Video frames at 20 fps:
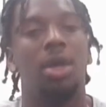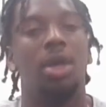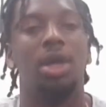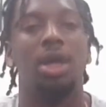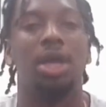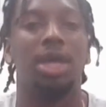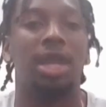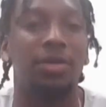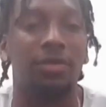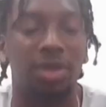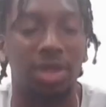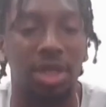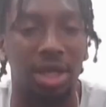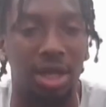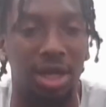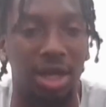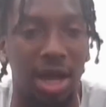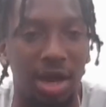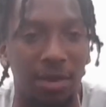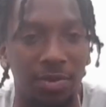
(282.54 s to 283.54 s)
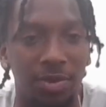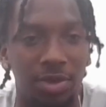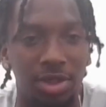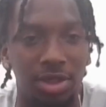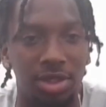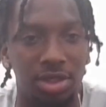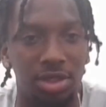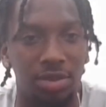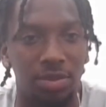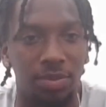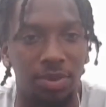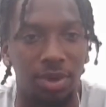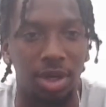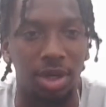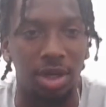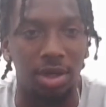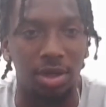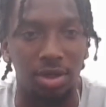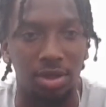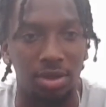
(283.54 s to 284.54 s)
get everything accomplished.
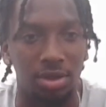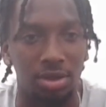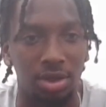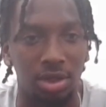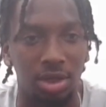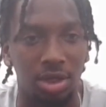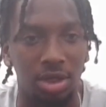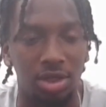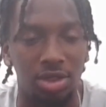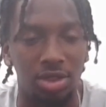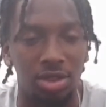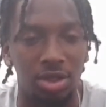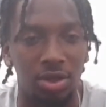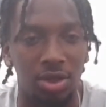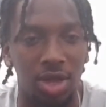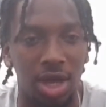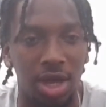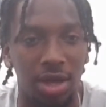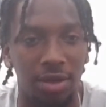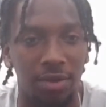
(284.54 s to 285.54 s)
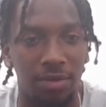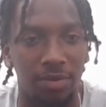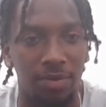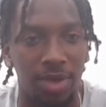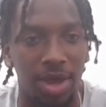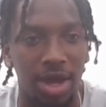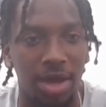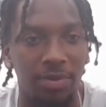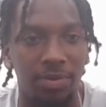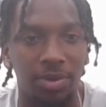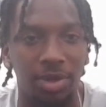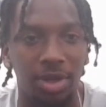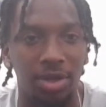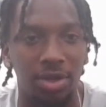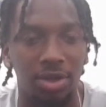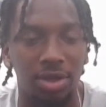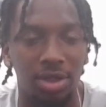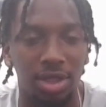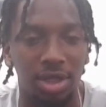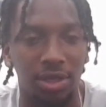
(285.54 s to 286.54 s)
But there's no like bad blood or
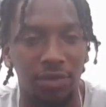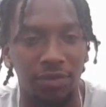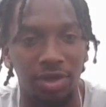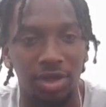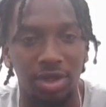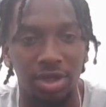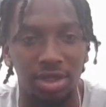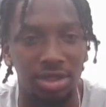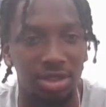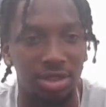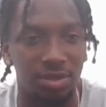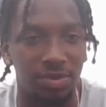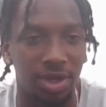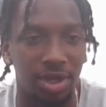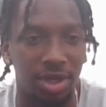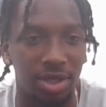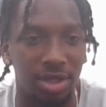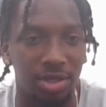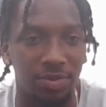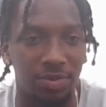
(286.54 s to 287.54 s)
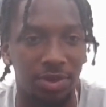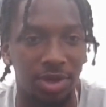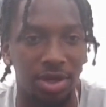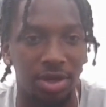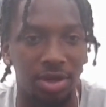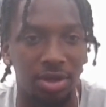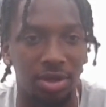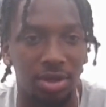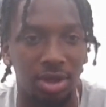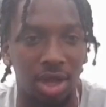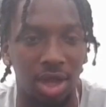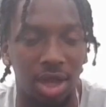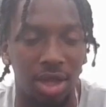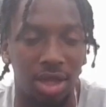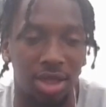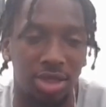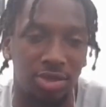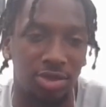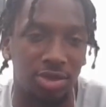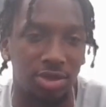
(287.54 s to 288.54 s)
anything. If anything, it's just making us better, and
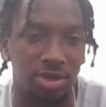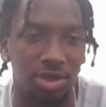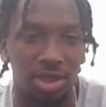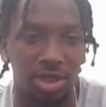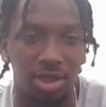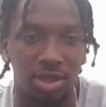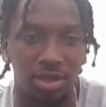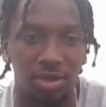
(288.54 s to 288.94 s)
that's what you need in the